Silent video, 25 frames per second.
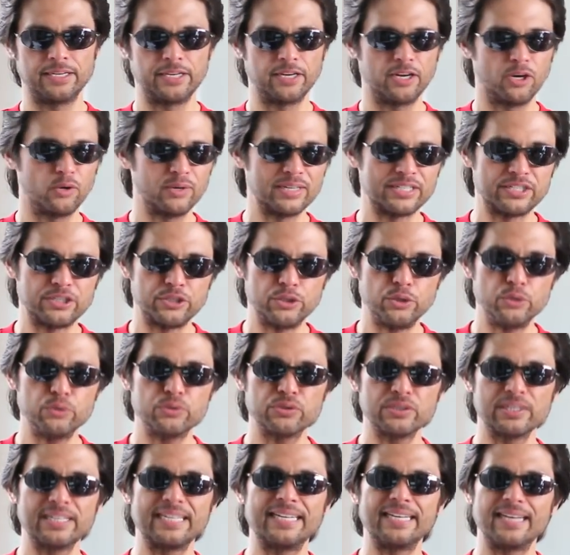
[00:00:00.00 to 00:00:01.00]
You know, it's
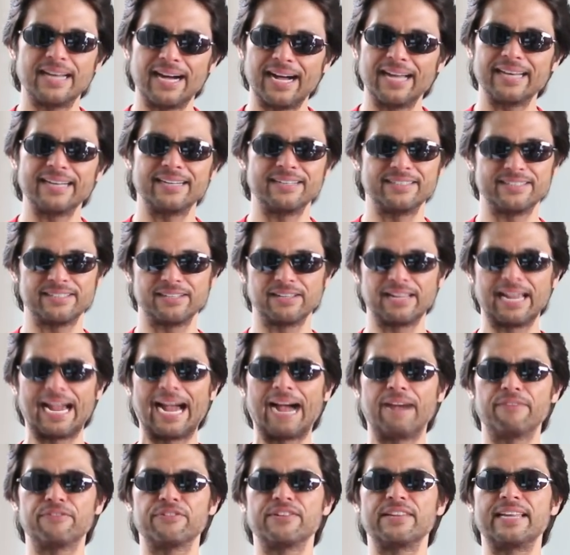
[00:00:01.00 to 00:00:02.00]
usually not until
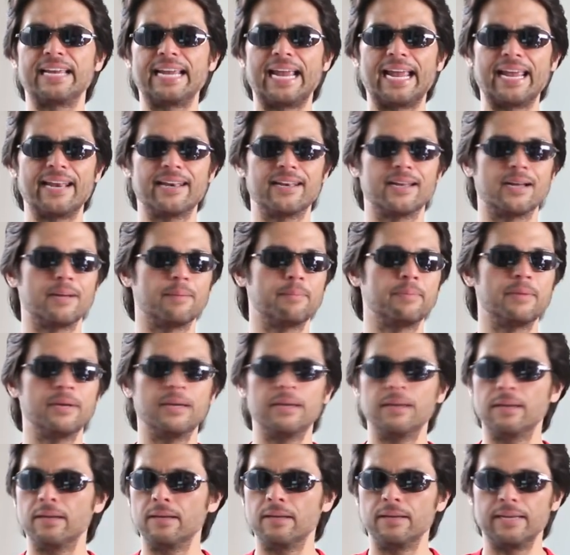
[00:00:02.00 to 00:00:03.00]
after they end up
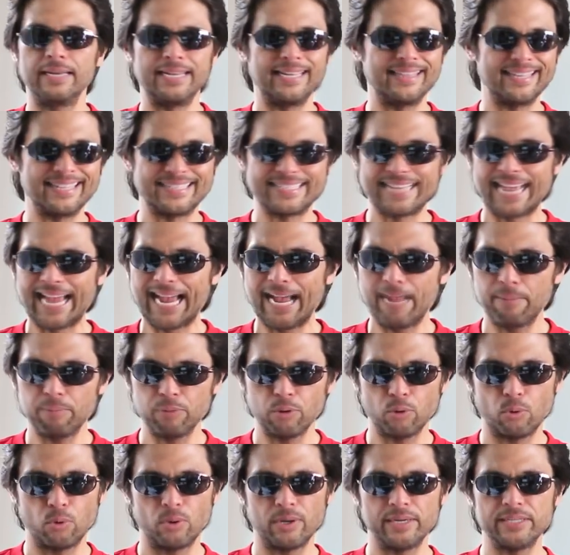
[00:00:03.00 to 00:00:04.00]
in the
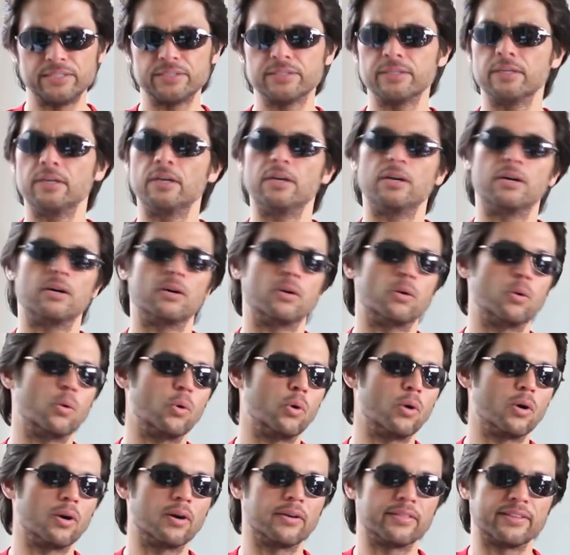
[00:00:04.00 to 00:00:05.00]
tabloids
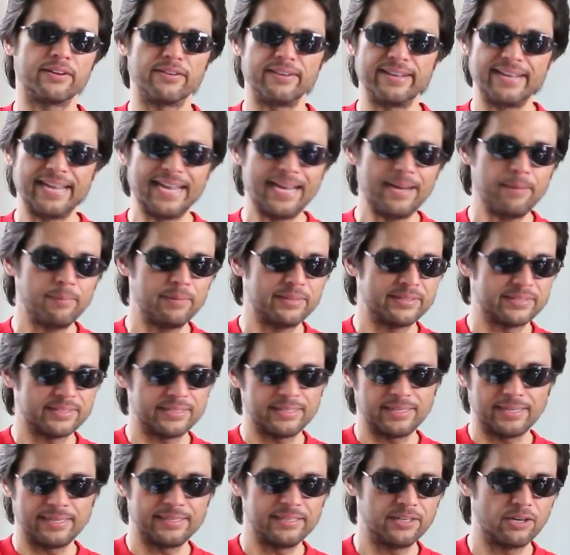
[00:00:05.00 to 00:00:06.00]
or their name is,
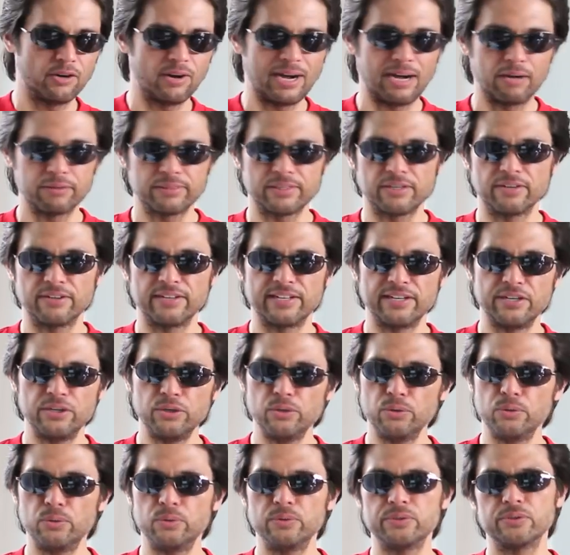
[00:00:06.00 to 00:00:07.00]
you know, out there in the
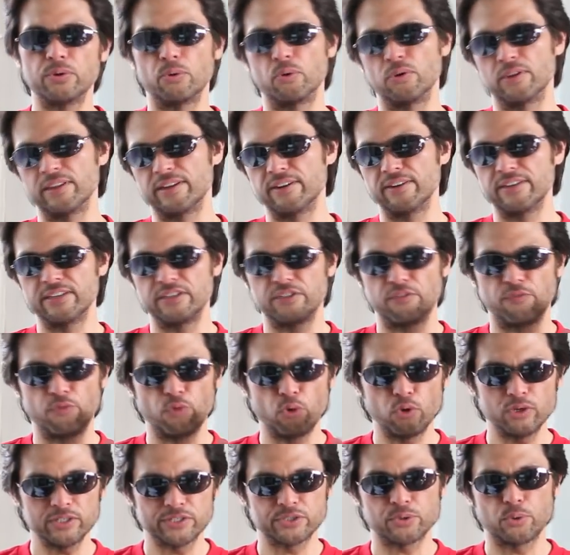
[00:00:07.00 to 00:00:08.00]
news or they're in
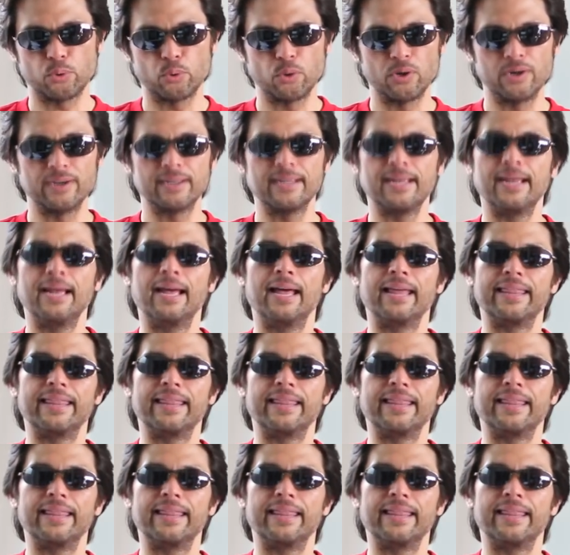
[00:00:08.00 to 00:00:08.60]
divorce court